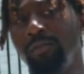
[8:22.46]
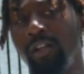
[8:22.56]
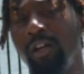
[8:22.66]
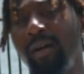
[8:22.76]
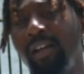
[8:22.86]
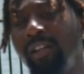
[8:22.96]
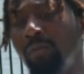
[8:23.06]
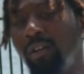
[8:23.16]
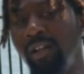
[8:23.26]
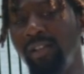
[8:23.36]
Everybody
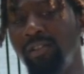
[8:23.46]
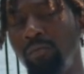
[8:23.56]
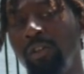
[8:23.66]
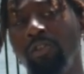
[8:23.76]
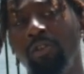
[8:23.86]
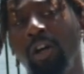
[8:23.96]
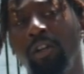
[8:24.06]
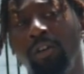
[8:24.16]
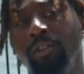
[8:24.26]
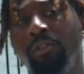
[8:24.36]
can relate to what's going
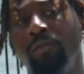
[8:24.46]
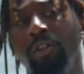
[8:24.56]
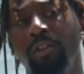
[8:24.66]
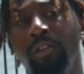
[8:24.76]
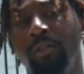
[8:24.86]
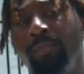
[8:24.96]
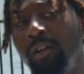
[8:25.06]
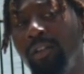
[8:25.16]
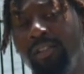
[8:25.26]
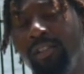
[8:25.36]
on in the world and the
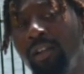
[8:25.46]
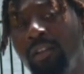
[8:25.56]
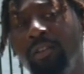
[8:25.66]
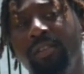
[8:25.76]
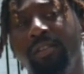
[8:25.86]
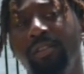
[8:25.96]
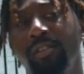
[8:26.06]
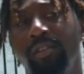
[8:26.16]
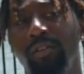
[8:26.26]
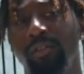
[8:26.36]
police killing us and
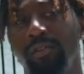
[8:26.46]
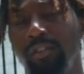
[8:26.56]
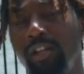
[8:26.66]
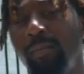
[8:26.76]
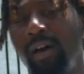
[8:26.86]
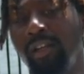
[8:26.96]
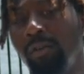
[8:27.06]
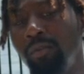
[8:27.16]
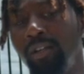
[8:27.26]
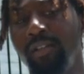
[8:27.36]
shit. Everybody
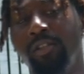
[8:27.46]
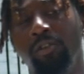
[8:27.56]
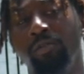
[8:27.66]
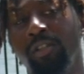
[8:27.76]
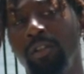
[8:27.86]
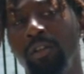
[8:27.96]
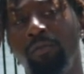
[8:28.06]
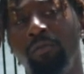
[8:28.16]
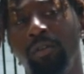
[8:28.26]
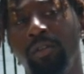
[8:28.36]
can relate to losing
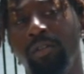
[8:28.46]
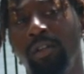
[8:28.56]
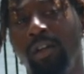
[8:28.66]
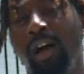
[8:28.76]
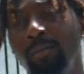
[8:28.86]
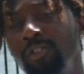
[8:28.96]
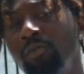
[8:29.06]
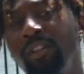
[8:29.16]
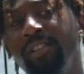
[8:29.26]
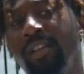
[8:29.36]
loved ones. I'm
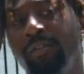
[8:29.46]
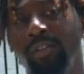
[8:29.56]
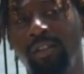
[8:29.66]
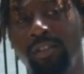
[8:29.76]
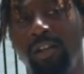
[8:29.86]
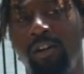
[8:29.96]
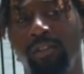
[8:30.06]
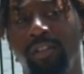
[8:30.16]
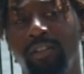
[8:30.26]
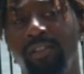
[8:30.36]
27 years old,
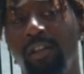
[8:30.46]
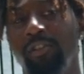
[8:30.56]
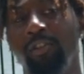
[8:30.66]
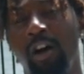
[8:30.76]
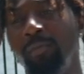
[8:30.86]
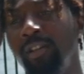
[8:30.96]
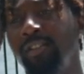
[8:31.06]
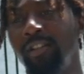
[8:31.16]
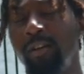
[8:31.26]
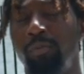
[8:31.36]
nigga, so, you know, I'm
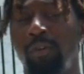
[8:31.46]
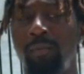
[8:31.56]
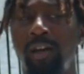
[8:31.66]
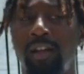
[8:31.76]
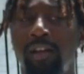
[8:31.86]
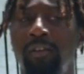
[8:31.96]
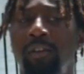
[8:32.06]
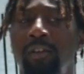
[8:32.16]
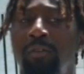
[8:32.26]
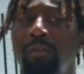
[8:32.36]
getting to that point in my life
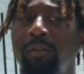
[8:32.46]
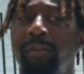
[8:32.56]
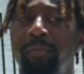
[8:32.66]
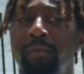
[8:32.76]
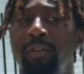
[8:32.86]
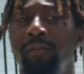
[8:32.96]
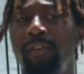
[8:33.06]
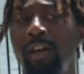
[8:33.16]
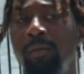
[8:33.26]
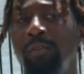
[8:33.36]
where people in the
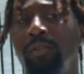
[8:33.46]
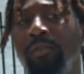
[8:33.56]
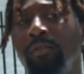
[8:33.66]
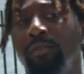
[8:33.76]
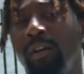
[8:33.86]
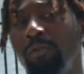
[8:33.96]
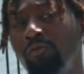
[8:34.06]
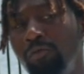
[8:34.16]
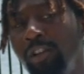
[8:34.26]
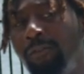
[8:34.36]
family that
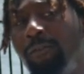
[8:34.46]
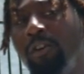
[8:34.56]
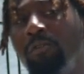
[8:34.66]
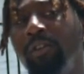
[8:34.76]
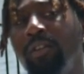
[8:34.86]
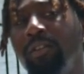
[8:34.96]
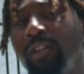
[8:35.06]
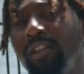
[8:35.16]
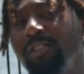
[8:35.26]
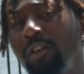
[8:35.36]
we really fuck with,
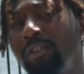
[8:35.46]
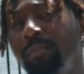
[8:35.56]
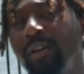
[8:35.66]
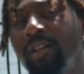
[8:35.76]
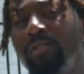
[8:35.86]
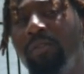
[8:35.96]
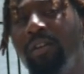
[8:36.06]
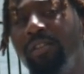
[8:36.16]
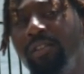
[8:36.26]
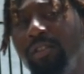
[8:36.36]
they starting to pass away
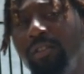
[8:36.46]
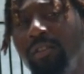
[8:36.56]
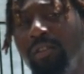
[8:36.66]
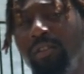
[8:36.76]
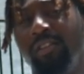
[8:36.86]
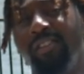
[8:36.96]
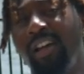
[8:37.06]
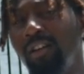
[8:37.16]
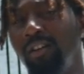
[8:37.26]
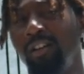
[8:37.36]
and shit. The
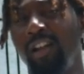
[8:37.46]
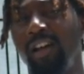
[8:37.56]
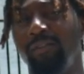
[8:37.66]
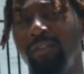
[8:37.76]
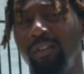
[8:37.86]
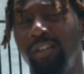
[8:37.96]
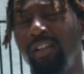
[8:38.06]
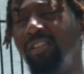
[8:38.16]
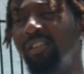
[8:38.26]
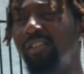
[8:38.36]
cycle of life, that
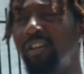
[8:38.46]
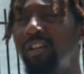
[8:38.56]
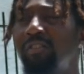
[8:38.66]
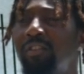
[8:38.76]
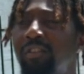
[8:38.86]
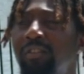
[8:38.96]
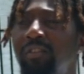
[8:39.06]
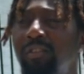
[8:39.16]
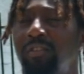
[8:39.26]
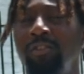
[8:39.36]
shit scary,
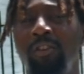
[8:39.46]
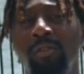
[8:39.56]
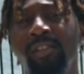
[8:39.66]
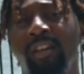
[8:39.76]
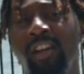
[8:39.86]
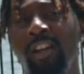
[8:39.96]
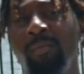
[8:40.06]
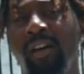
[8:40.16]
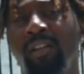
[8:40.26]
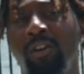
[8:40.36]
nigga. You know what I'm saying?
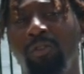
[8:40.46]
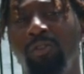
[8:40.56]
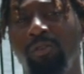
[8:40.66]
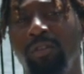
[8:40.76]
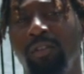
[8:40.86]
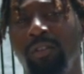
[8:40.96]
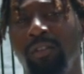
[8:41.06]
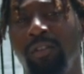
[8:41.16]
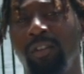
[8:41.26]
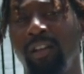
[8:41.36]
Everybody go through it.
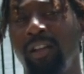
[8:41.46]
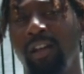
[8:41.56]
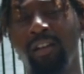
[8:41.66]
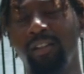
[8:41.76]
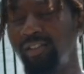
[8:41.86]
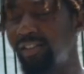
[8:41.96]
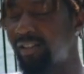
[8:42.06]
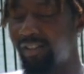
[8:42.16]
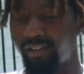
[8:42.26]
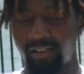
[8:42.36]
And
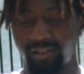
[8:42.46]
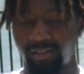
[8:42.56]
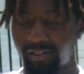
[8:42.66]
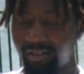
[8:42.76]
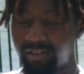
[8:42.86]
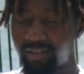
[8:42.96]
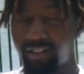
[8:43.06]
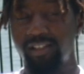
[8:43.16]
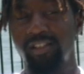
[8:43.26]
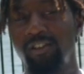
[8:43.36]

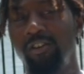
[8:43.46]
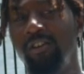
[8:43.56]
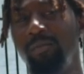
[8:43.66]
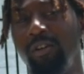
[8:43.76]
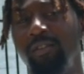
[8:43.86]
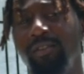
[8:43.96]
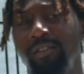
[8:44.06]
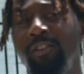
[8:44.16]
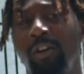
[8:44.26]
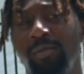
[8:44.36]
that shit hard, bro.
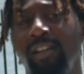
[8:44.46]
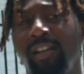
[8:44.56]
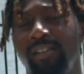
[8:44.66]
You know what I'm saying?